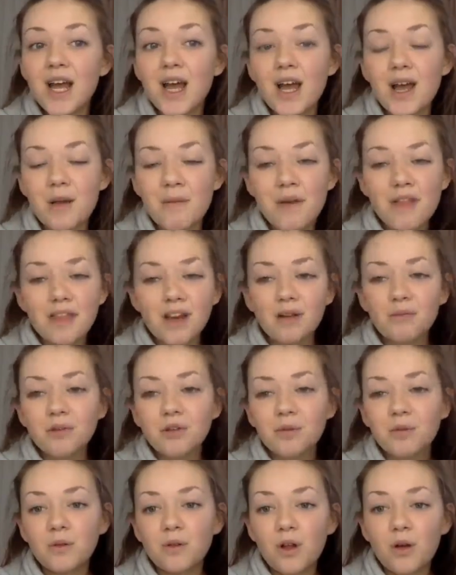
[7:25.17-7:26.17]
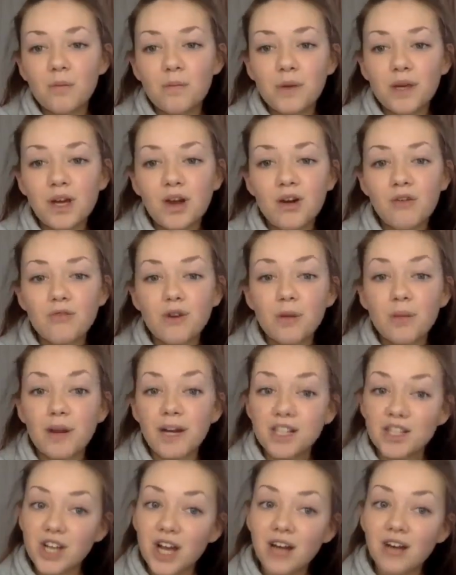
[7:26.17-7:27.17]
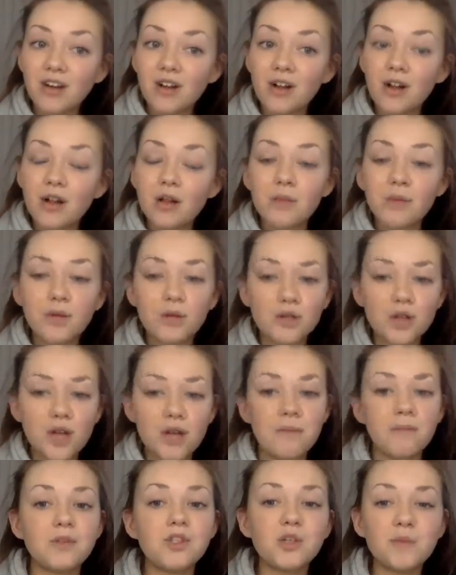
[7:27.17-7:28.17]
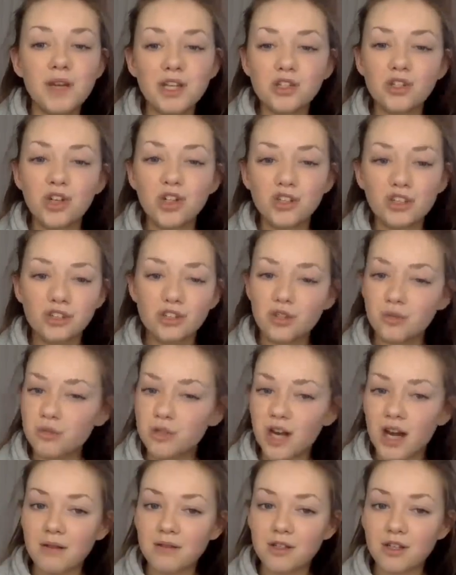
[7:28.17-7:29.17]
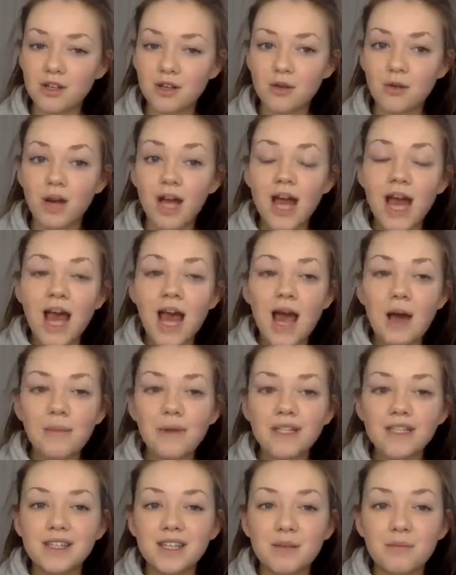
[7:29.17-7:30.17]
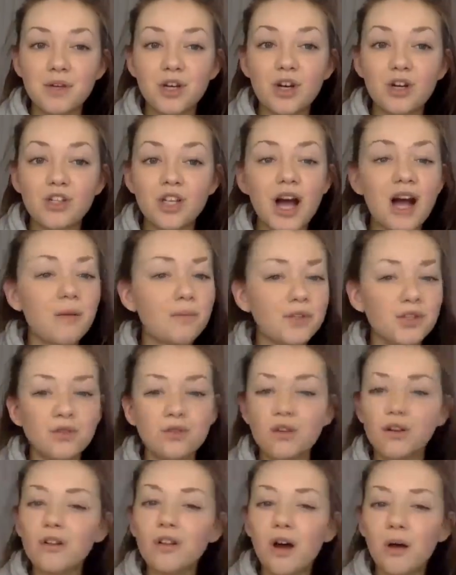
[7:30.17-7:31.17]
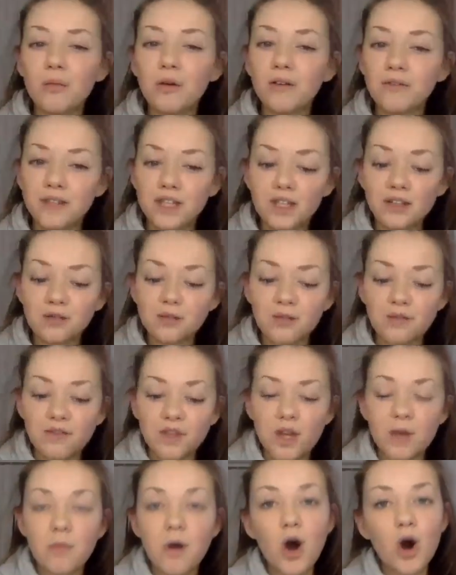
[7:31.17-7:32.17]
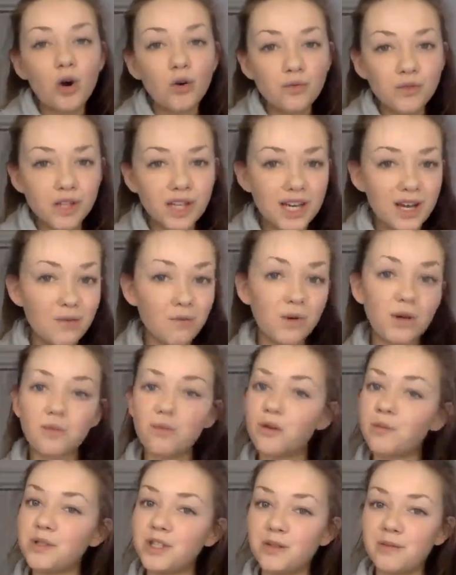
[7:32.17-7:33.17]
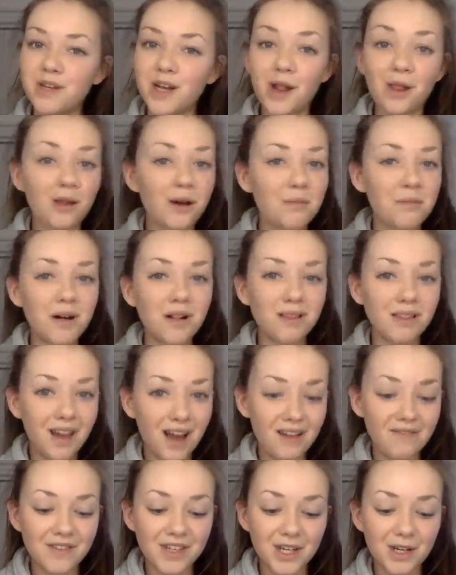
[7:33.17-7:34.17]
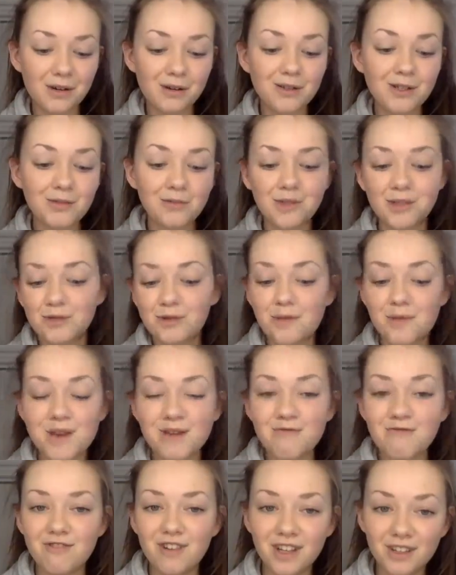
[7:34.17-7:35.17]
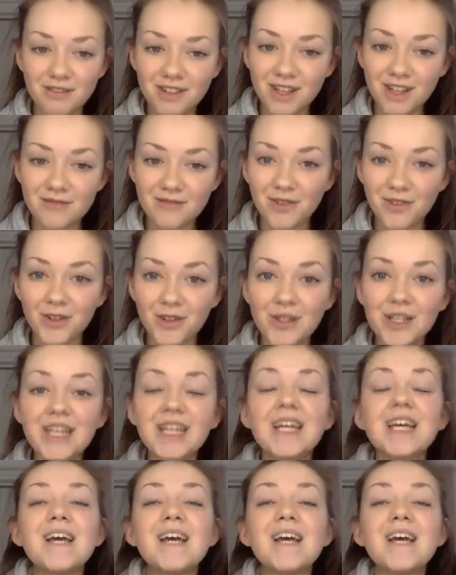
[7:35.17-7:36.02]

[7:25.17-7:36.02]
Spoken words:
That will be over on my channel, but do make sure to subscribe to MSE, because I'll be doing a lot more videos with them. Hopefully we will be doing a lot more live videos, which will be really fun.